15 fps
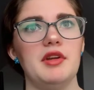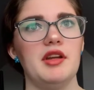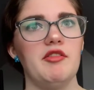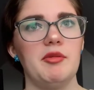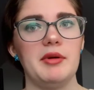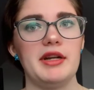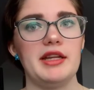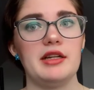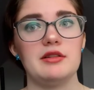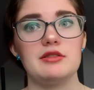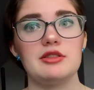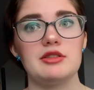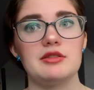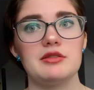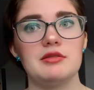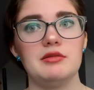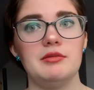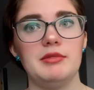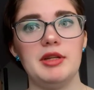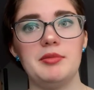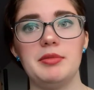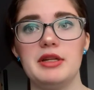everybody else.
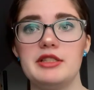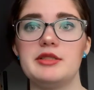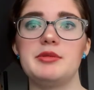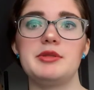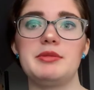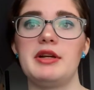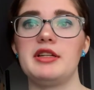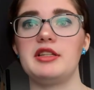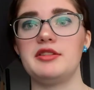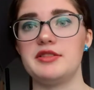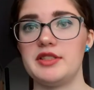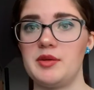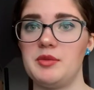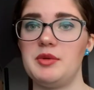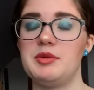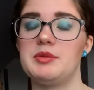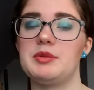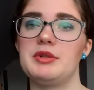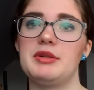Like Ben's perspective, Sammy's